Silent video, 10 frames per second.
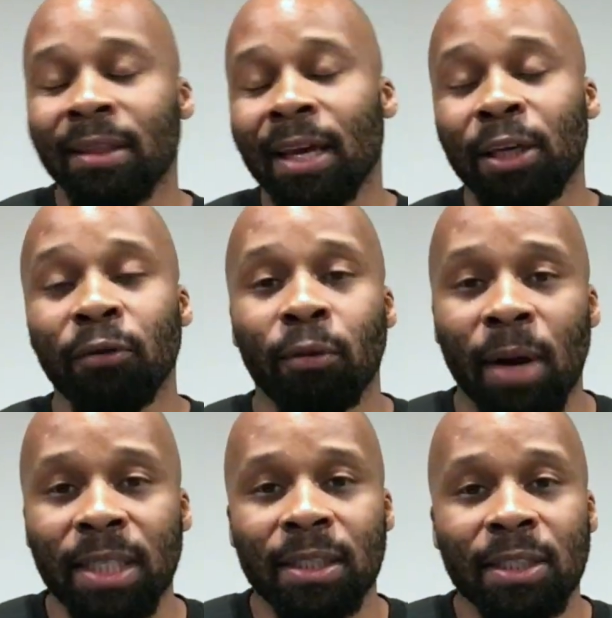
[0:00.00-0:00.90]
Thank you for
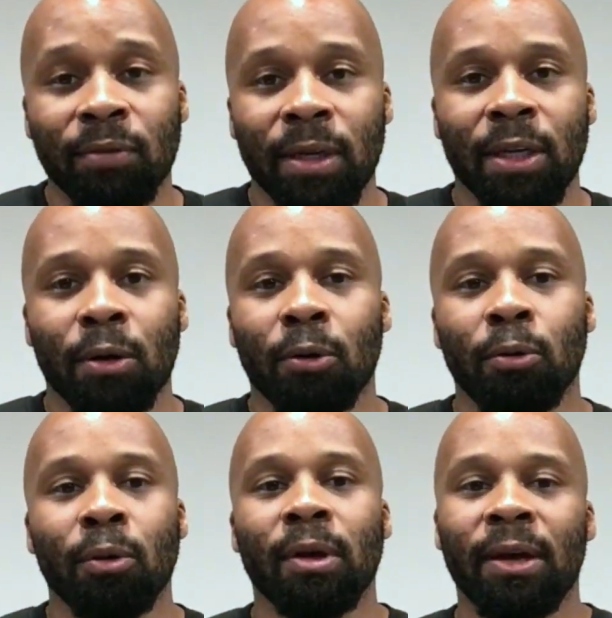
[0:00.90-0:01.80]
watching this
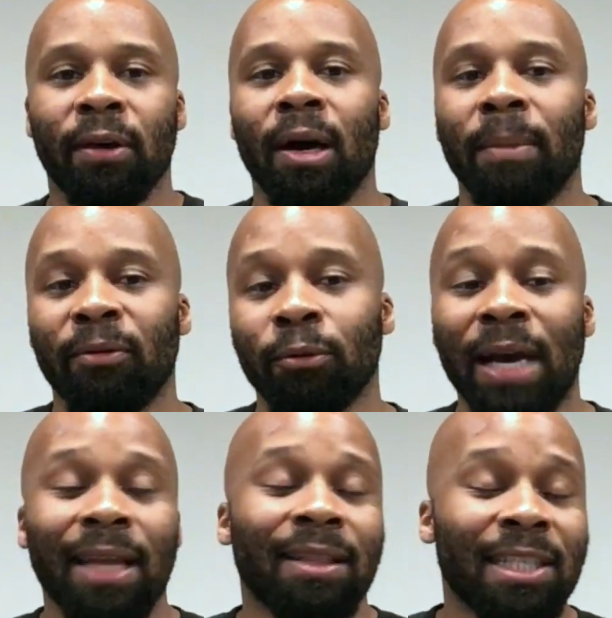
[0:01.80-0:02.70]
video. If you've
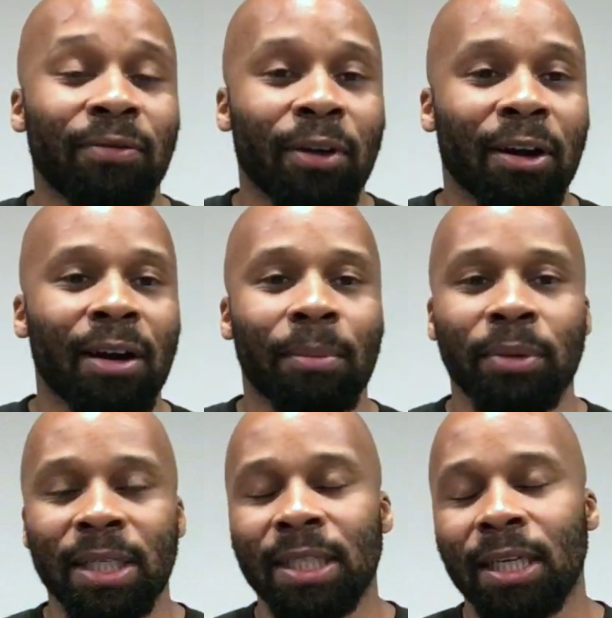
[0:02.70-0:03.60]
gotten this far, I
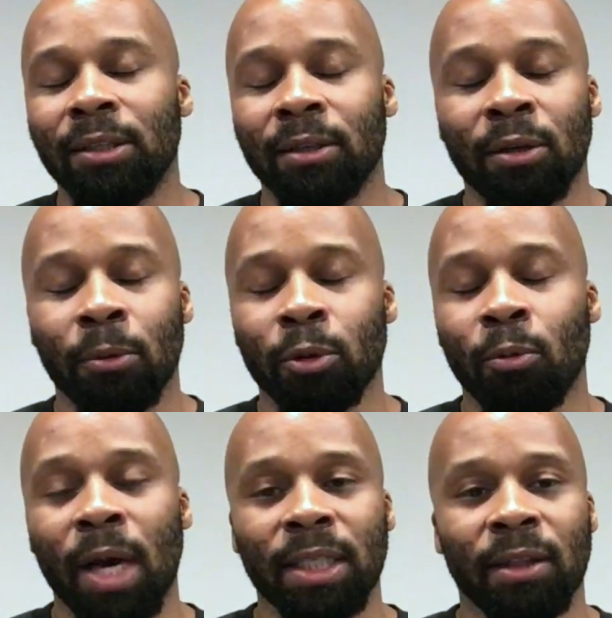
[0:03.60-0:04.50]
appreciate you
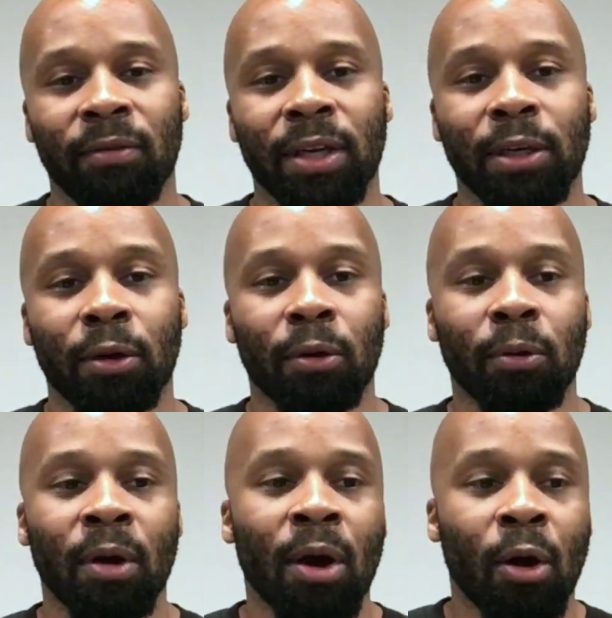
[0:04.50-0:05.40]
watching the video.